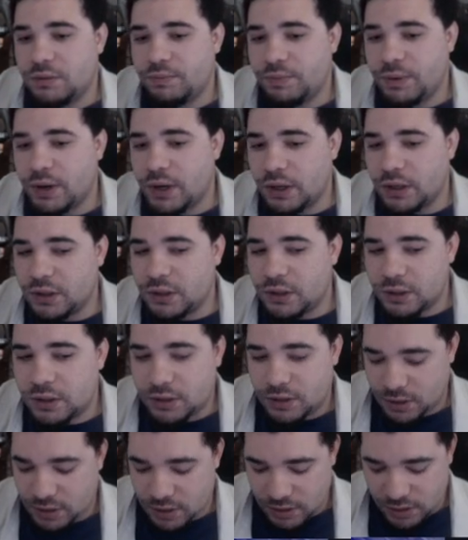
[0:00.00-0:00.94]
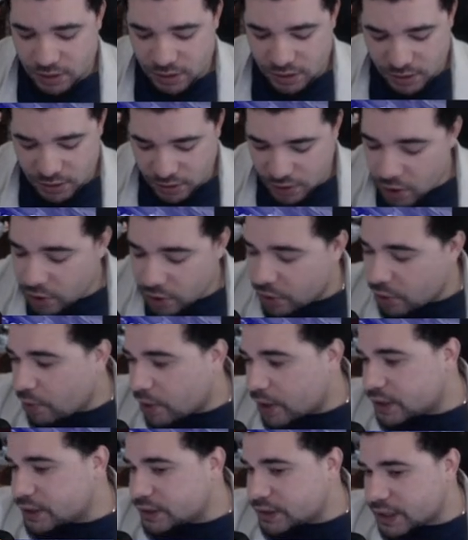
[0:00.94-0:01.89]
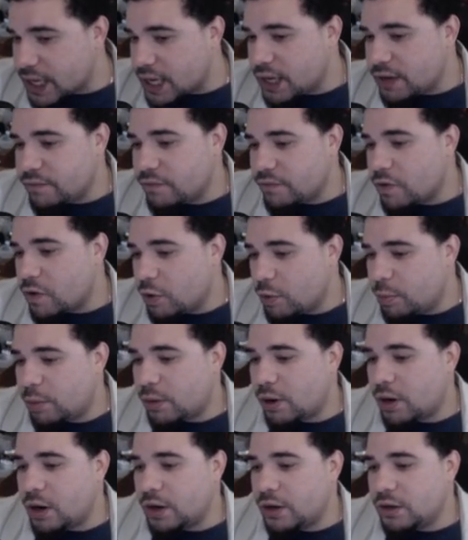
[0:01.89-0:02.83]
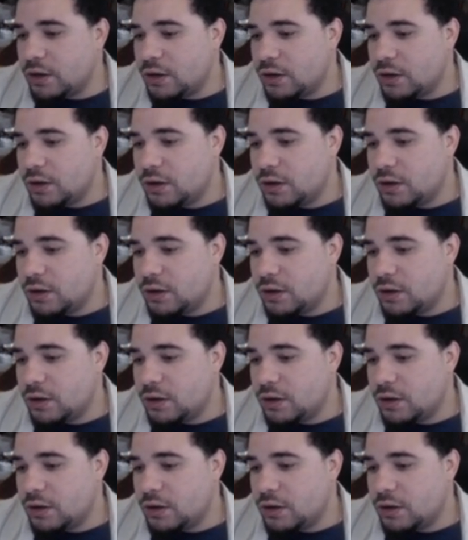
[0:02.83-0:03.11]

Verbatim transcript: But don't you want to save Oberon